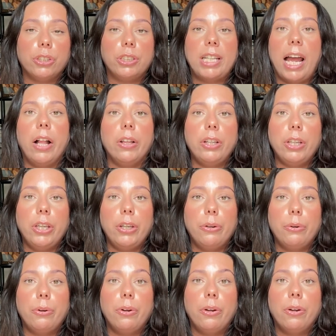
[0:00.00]
are telling
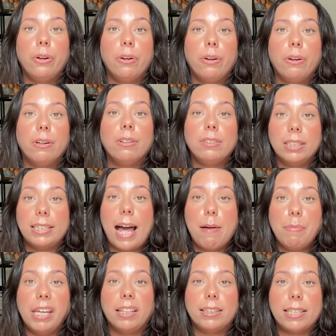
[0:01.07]
you. Does
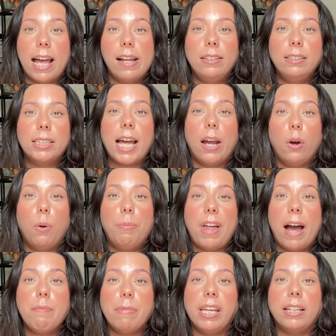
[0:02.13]
that make sense? I hope
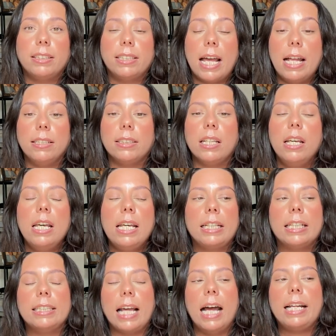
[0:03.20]
that makes sense.
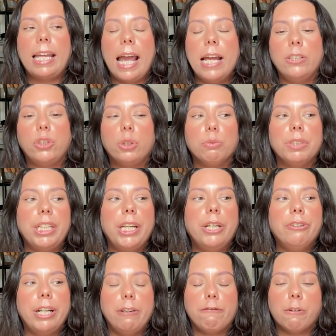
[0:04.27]
Because again, to
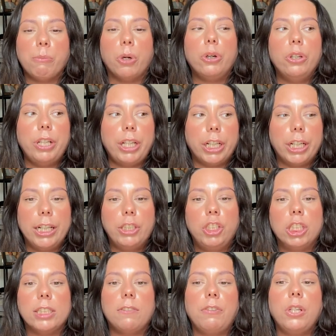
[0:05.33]
reiterate from earlier, it
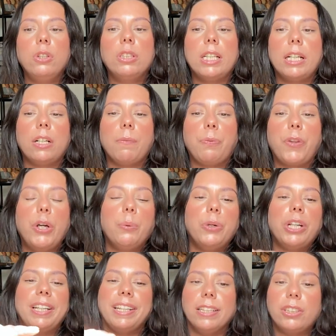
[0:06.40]
just feels like there
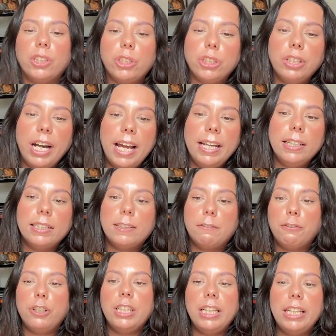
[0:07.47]
were Easter eggs
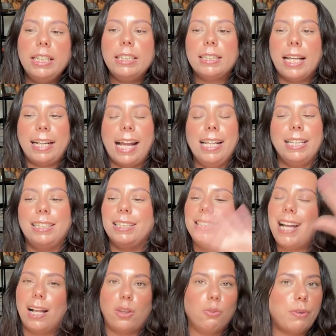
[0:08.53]
for this. Again, this is
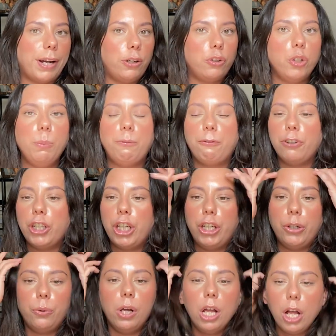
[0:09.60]
not the right group for
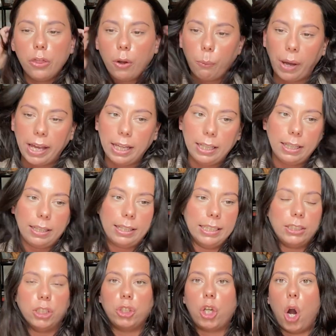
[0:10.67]
you. The way
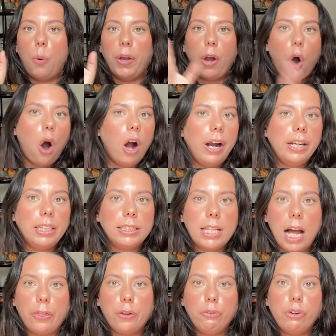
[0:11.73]
this is going on is
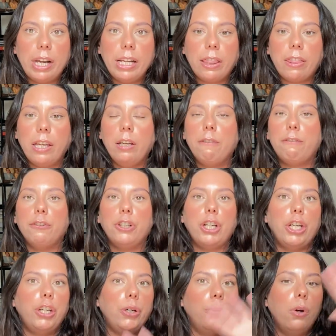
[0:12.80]
not the right thing for
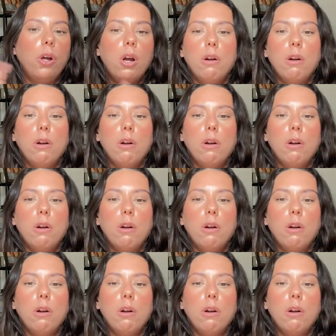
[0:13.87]
you,